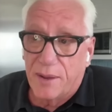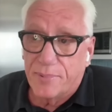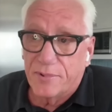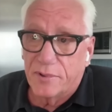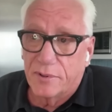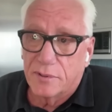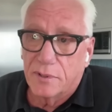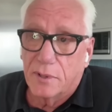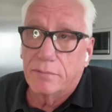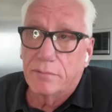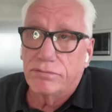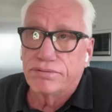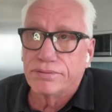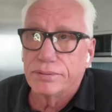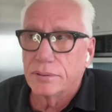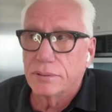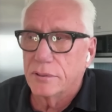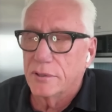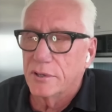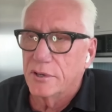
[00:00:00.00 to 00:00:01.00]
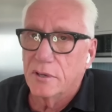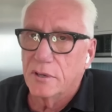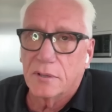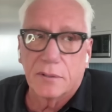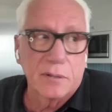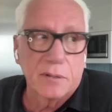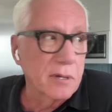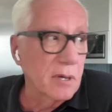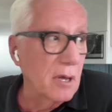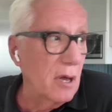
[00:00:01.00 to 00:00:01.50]
chapters."
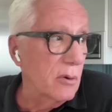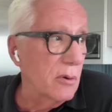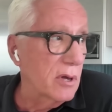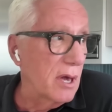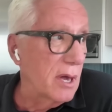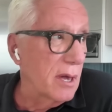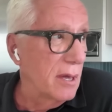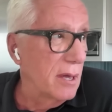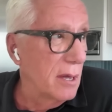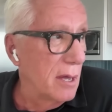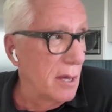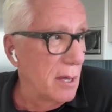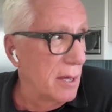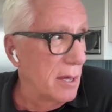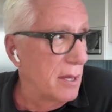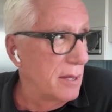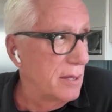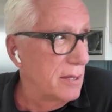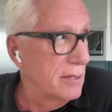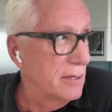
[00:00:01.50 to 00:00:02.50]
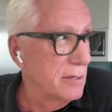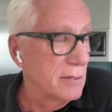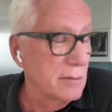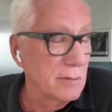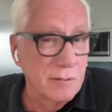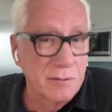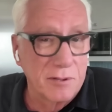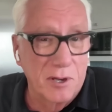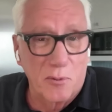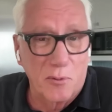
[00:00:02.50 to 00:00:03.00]
Shit. Okay.
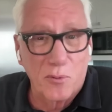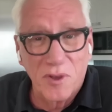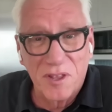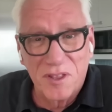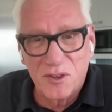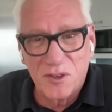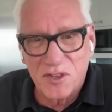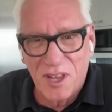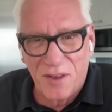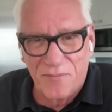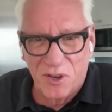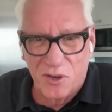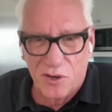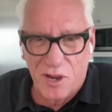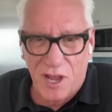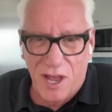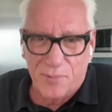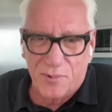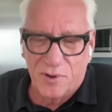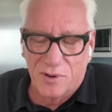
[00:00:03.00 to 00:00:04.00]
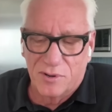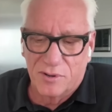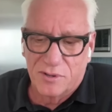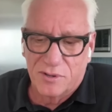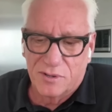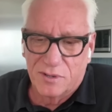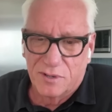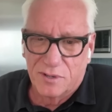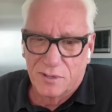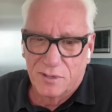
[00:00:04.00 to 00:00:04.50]
I read the 7
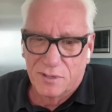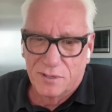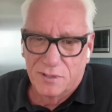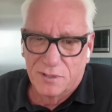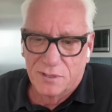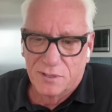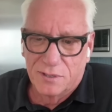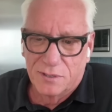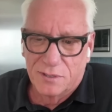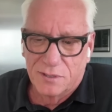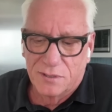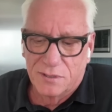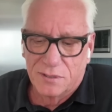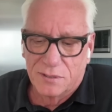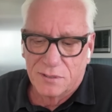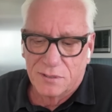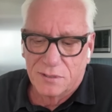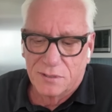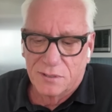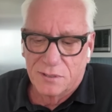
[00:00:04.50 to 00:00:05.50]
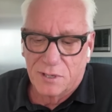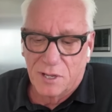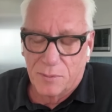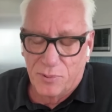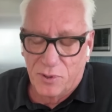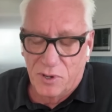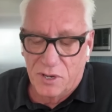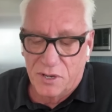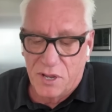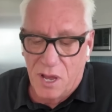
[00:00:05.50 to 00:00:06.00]
chapters
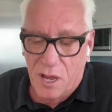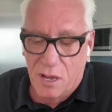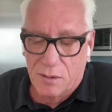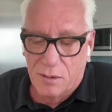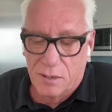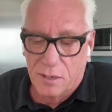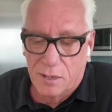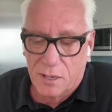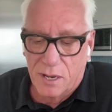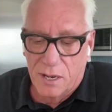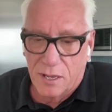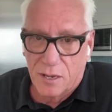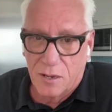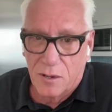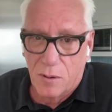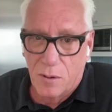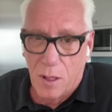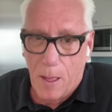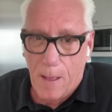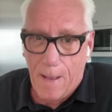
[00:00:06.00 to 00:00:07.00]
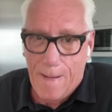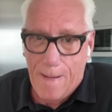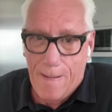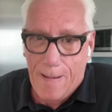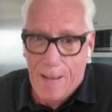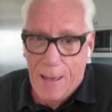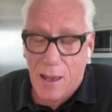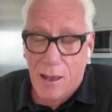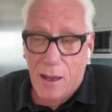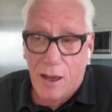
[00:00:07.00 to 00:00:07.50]
and I put it down and I go,
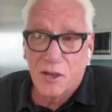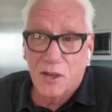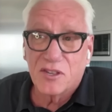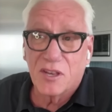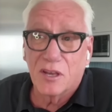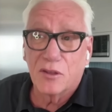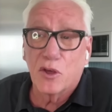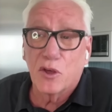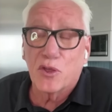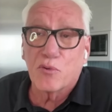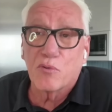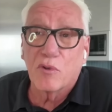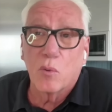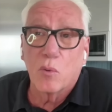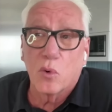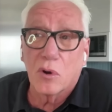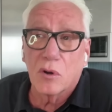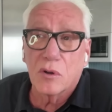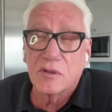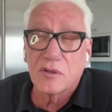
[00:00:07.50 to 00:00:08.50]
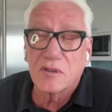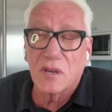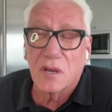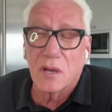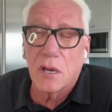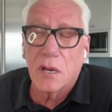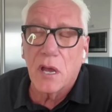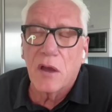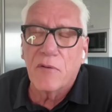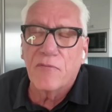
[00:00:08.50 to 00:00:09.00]
I say the 3 words
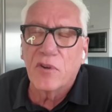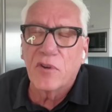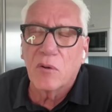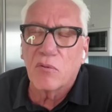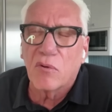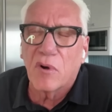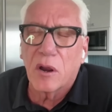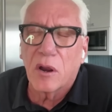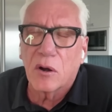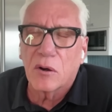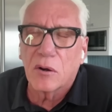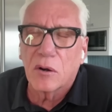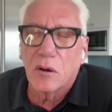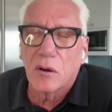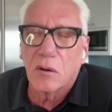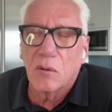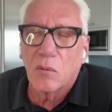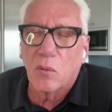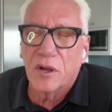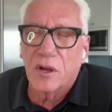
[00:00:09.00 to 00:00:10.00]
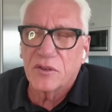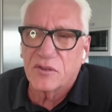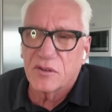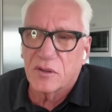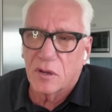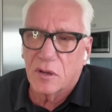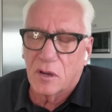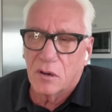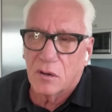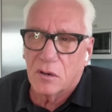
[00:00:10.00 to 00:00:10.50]
every writer
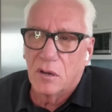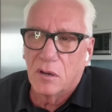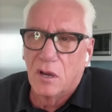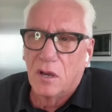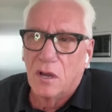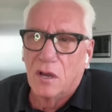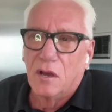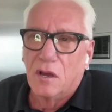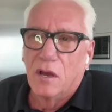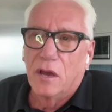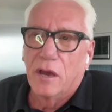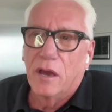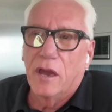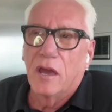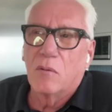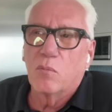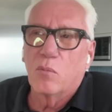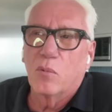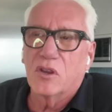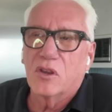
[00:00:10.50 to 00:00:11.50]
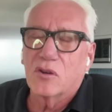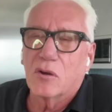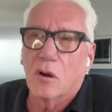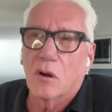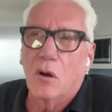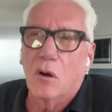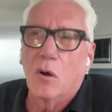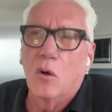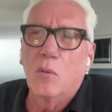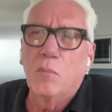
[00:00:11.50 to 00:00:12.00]
wants to hear and which
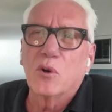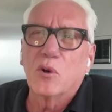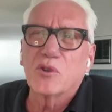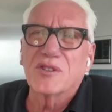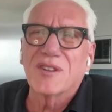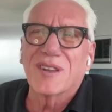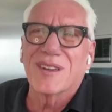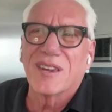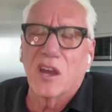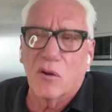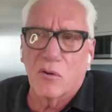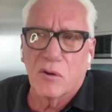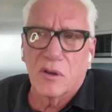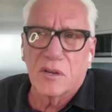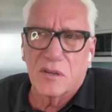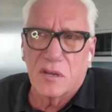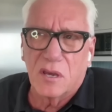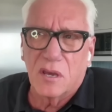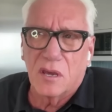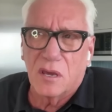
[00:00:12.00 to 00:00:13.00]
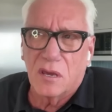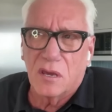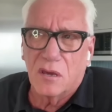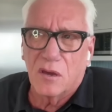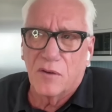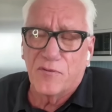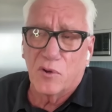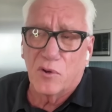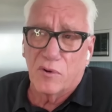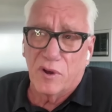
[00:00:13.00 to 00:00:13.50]
are almost a
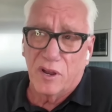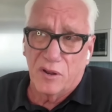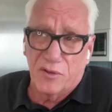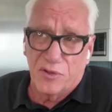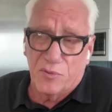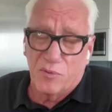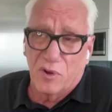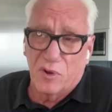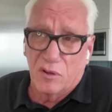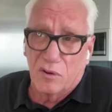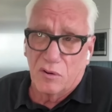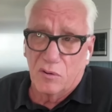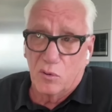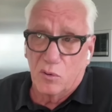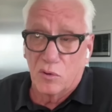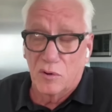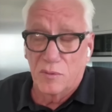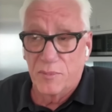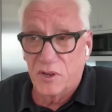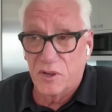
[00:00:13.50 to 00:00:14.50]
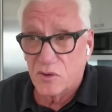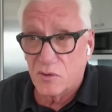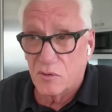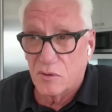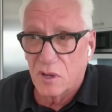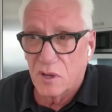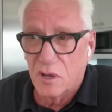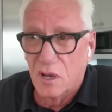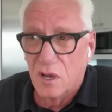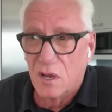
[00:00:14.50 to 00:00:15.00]
guarantee if you write a thriller or a
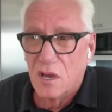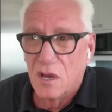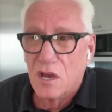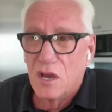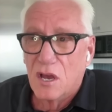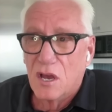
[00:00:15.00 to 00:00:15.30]
mystery